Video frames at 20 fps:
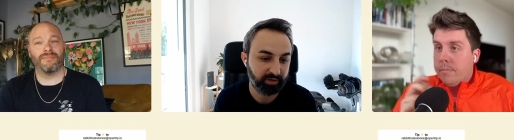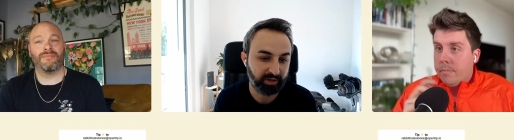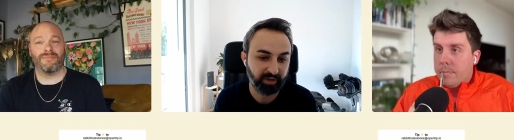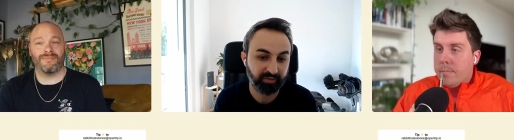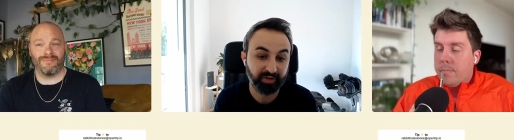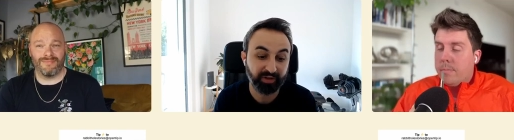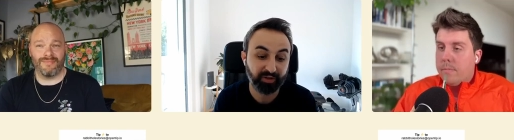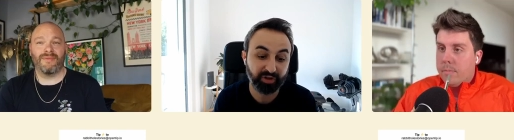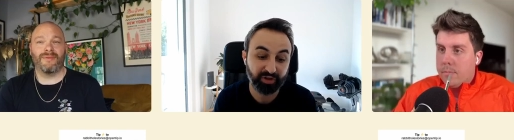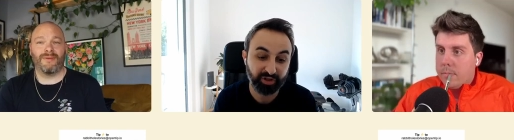
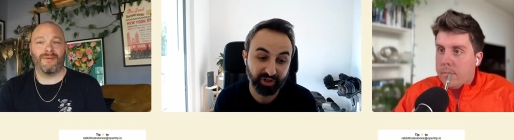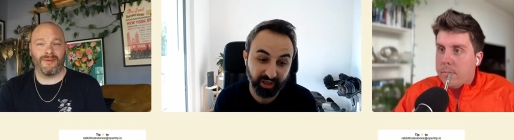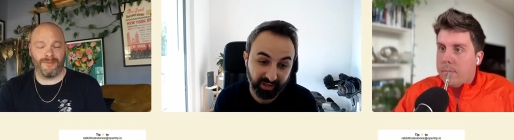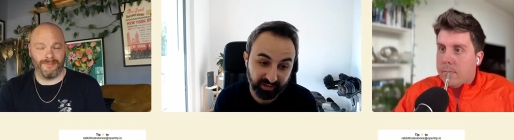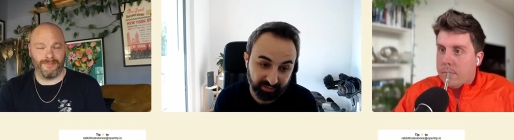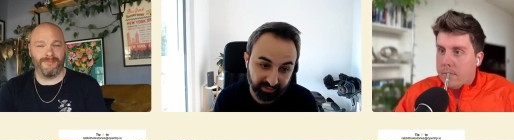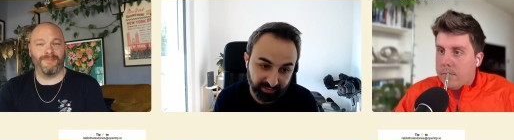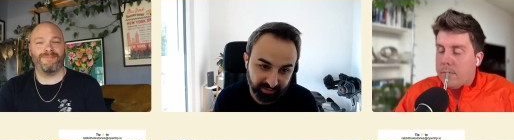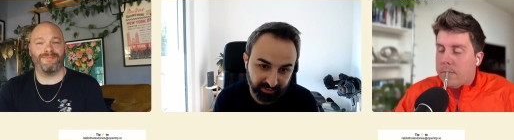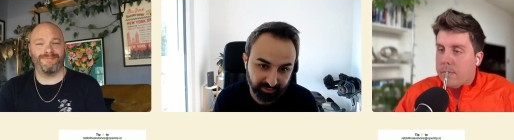Speaker 1: giving a
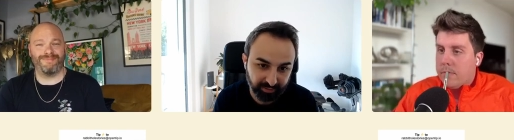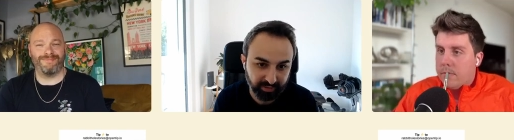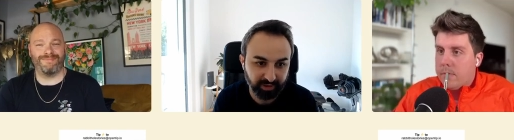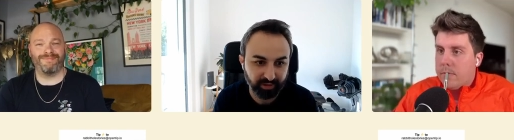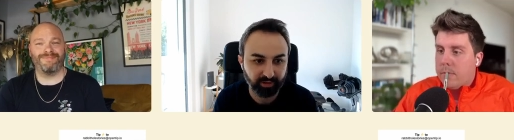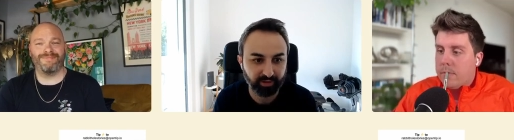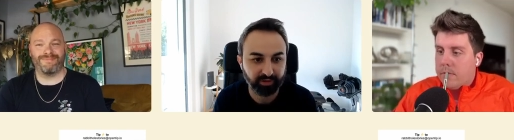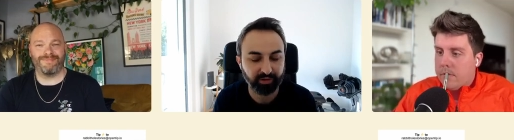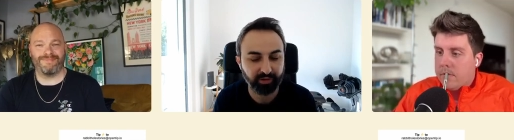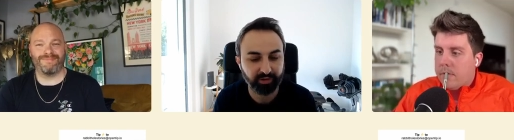chance to the
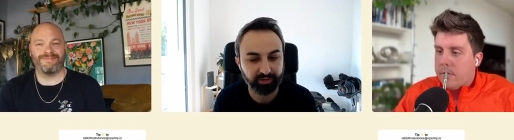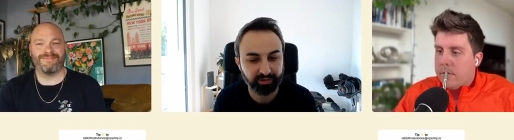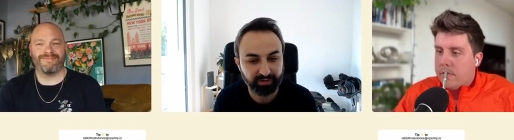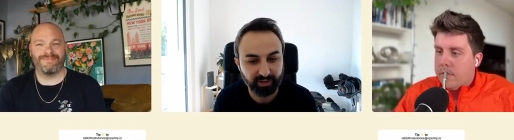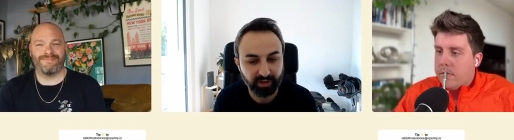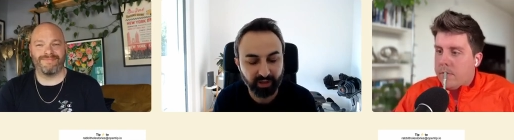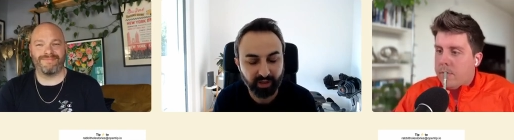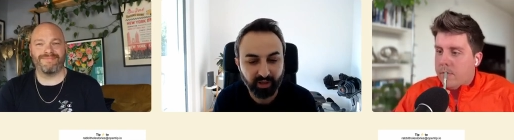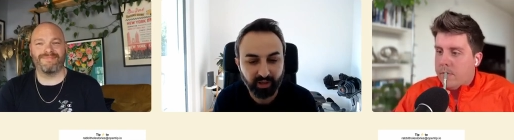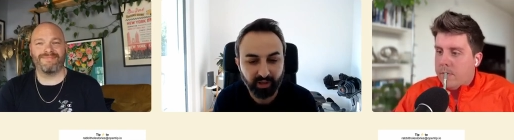others.
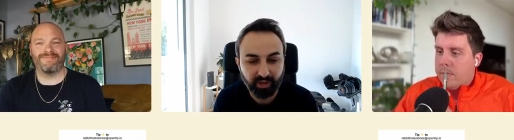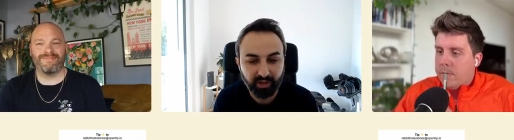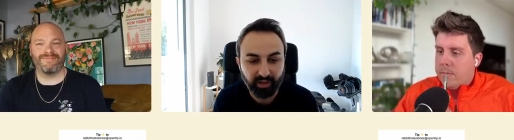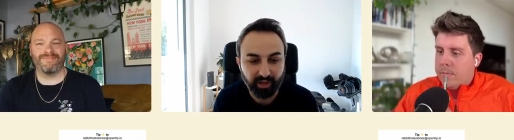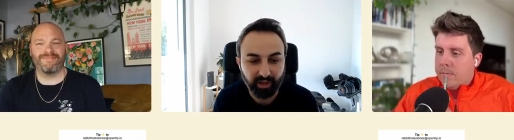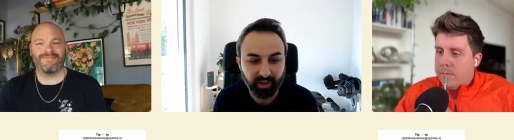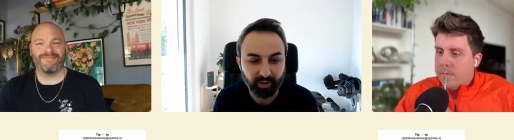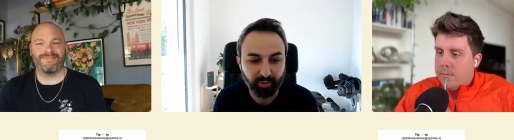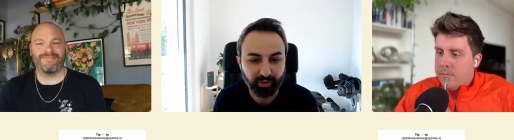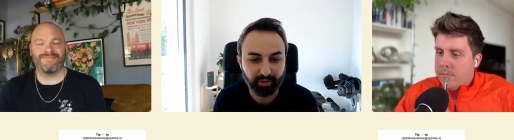
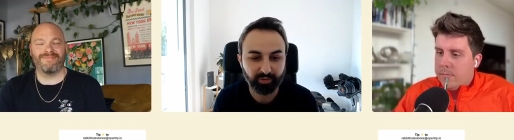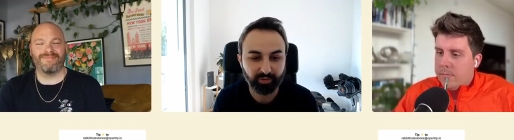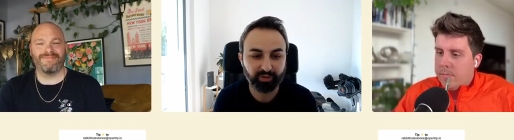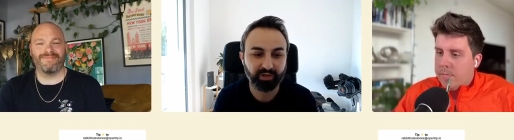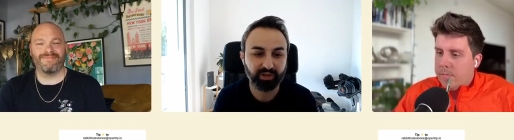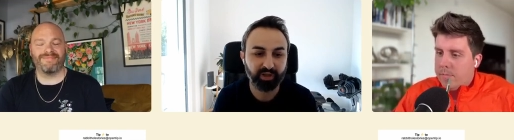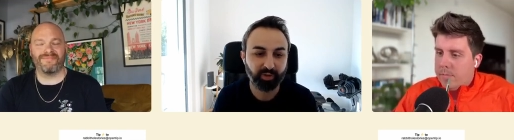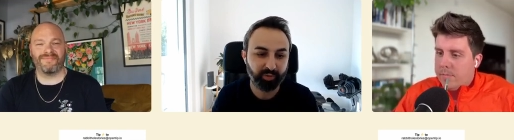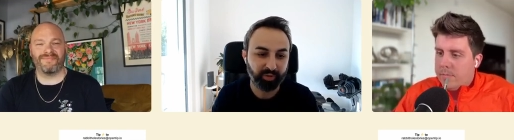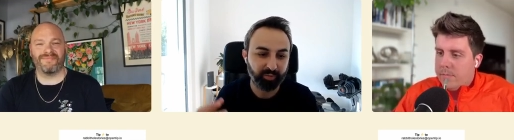And when you
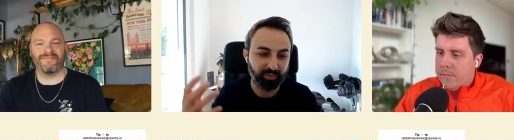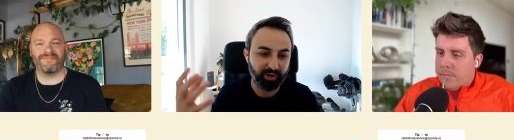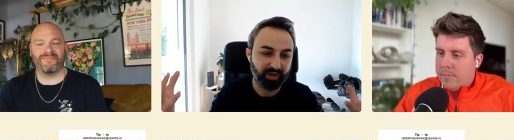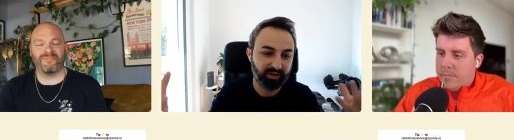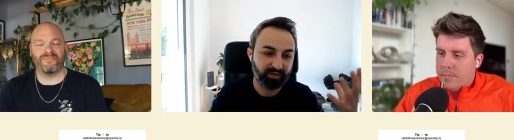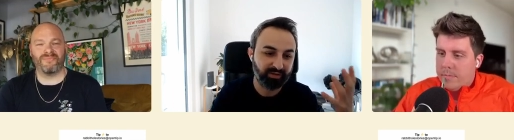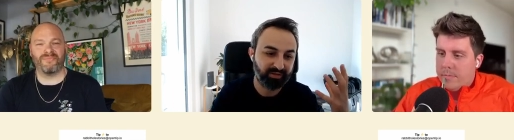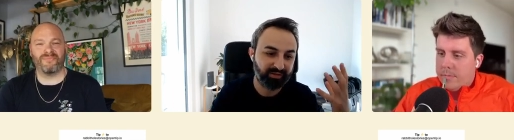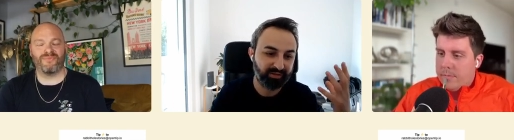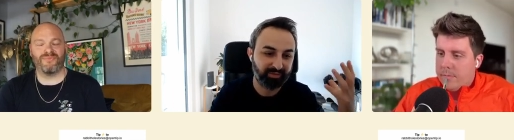keep in
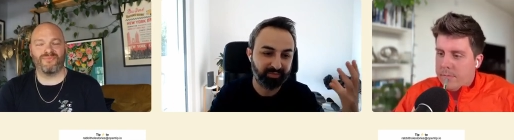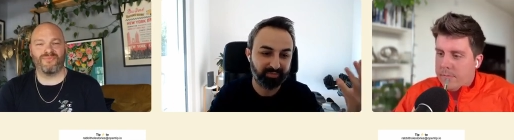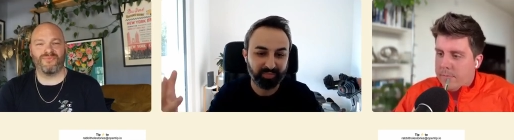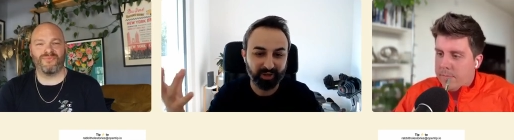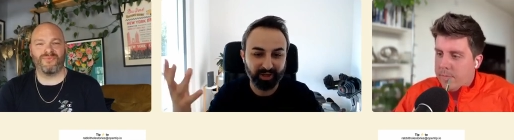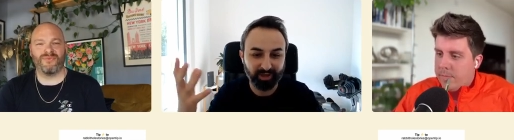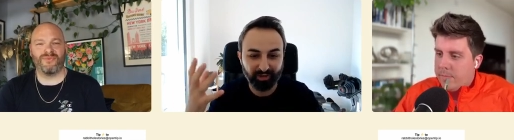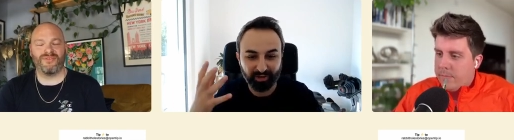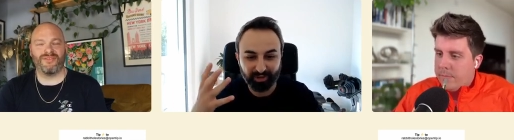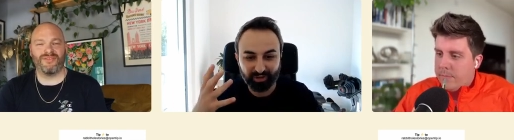mind
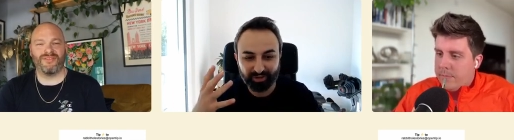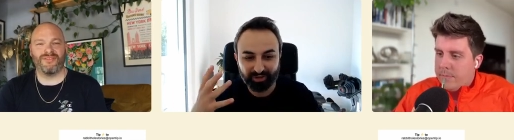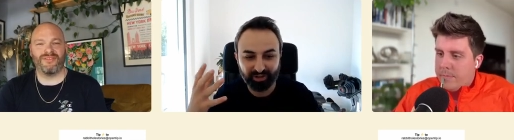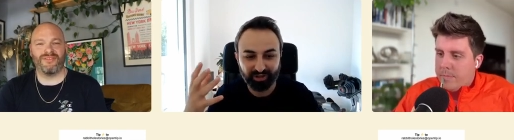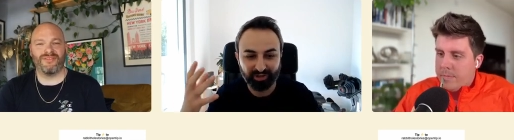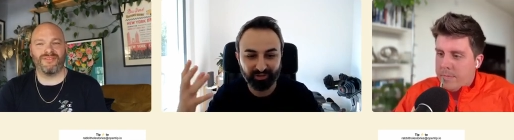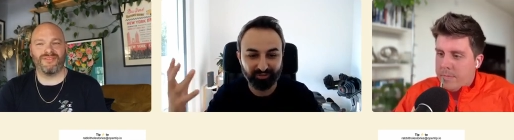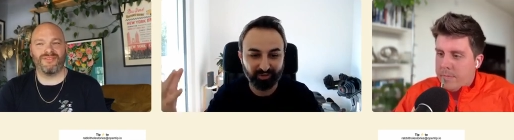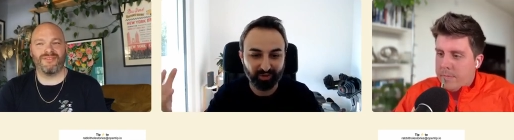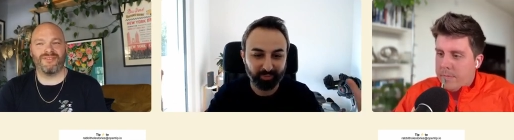biology,
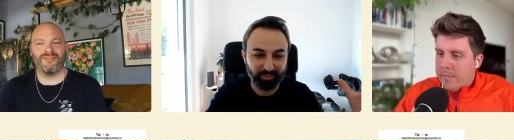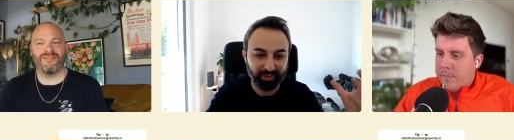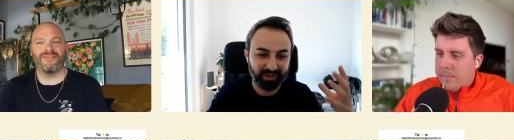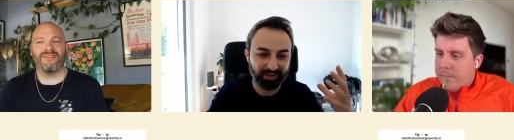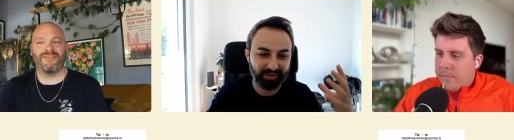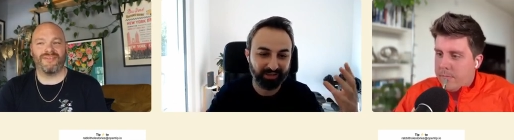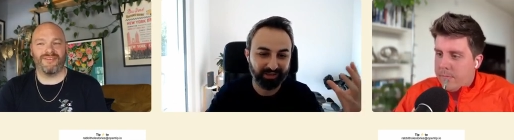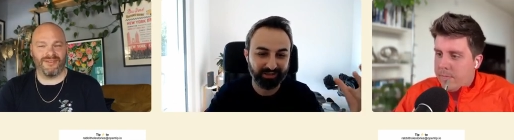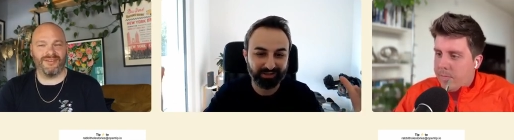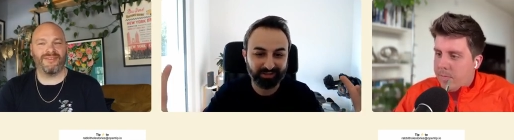
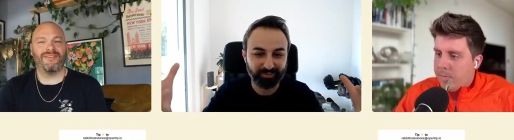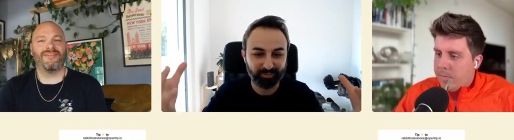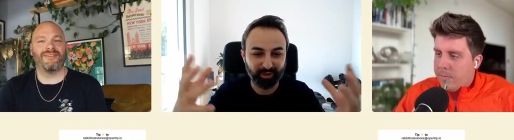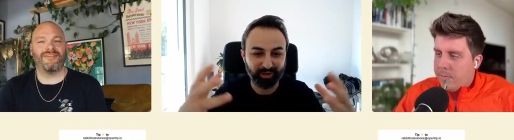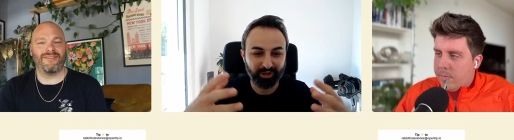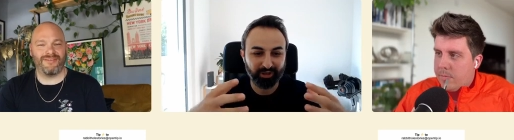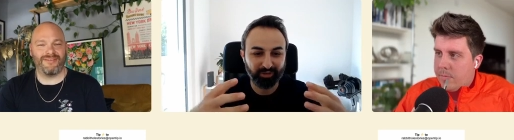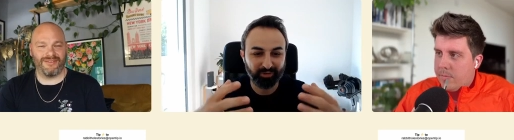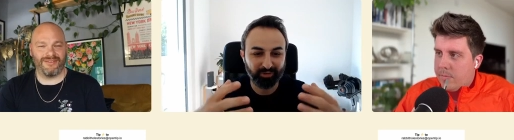informatics, bringing